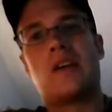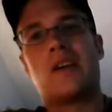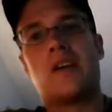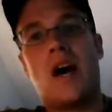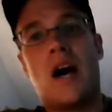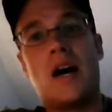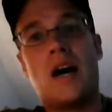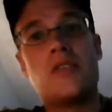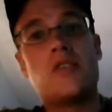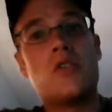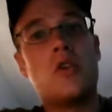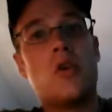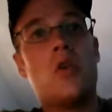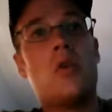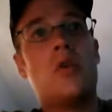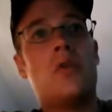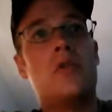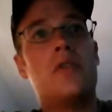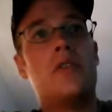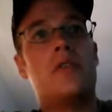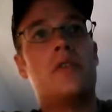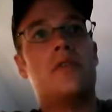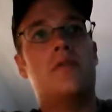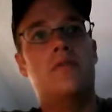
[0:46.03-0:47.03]
God
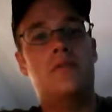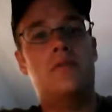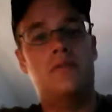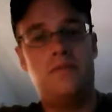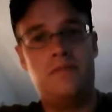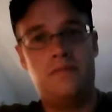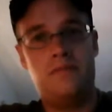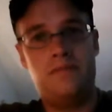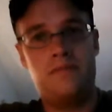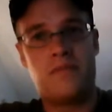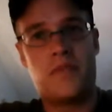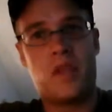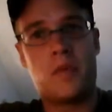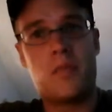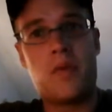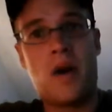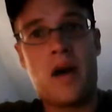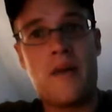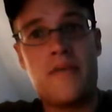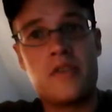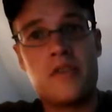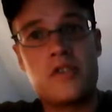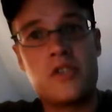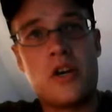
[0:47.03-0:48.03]
told the
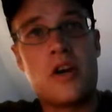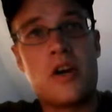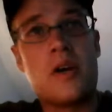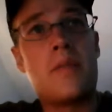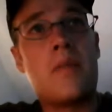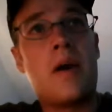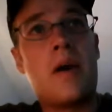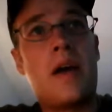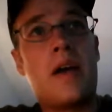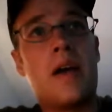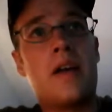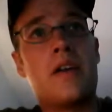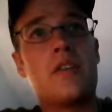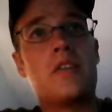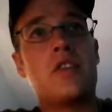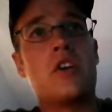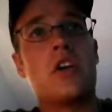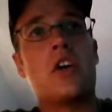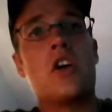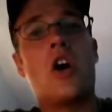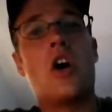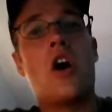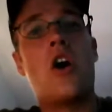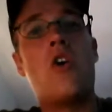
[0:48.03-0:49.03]
prophet Jeremiah
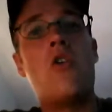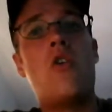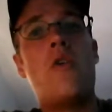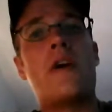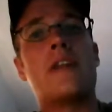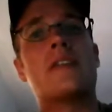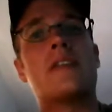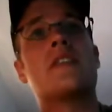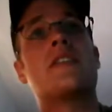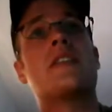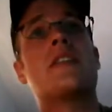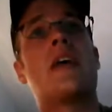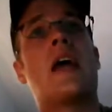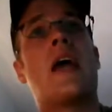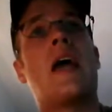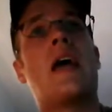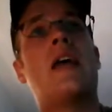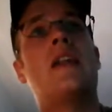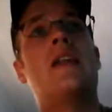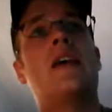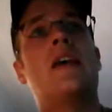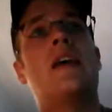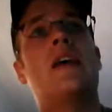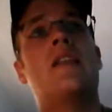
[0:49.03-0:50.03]
to go and
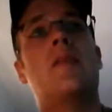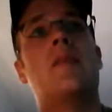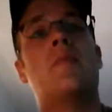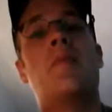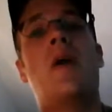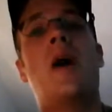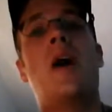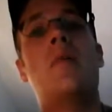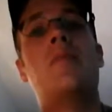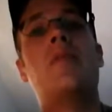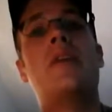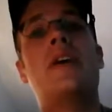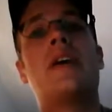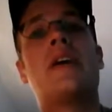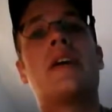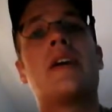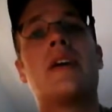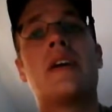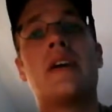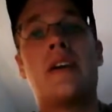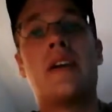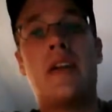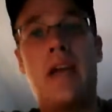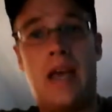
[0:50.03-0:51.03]
stand in the
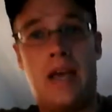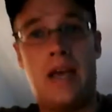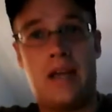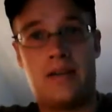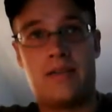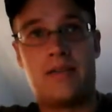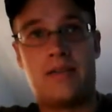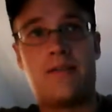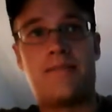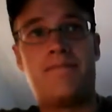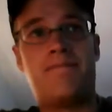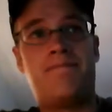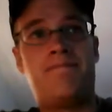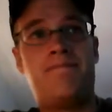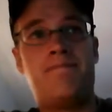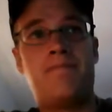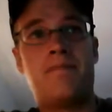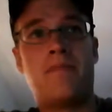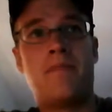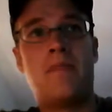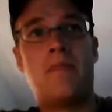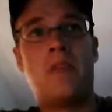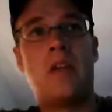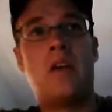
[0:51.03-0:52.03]
public gate,
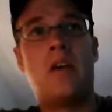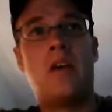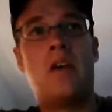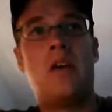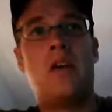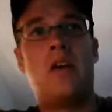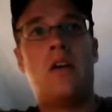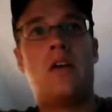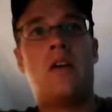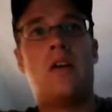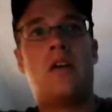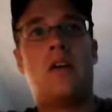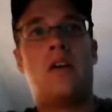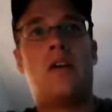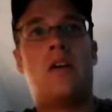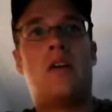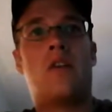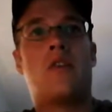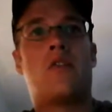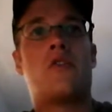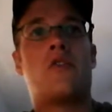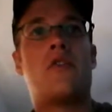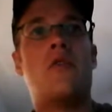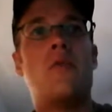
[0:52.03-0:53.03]

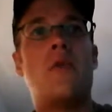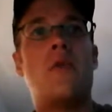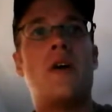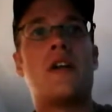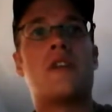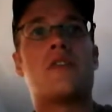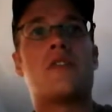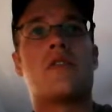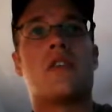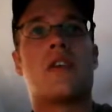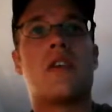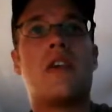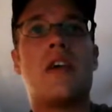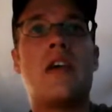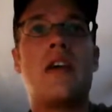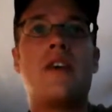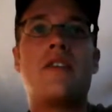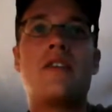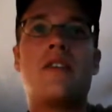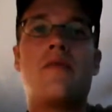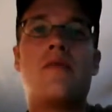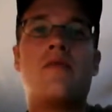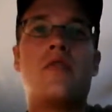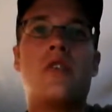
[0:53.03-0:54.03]
through which the
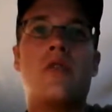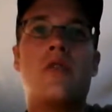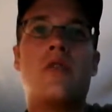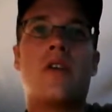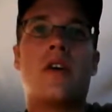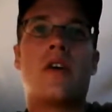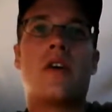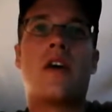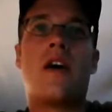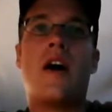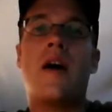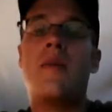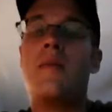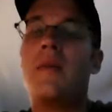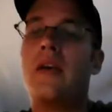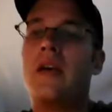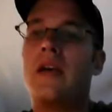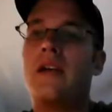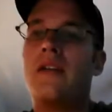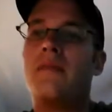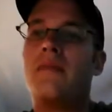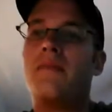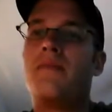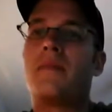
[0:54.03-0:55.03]
kings of Judah come
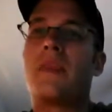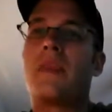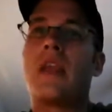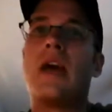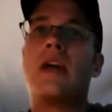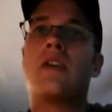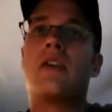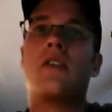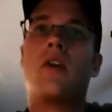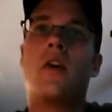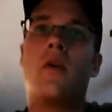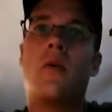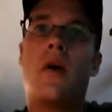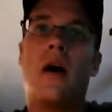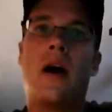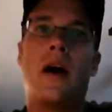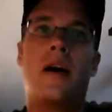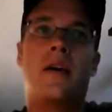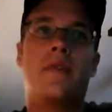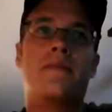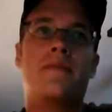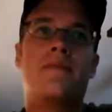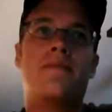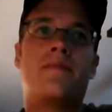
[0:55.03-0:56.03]
in and go
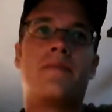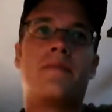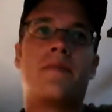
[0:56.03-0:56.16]
out,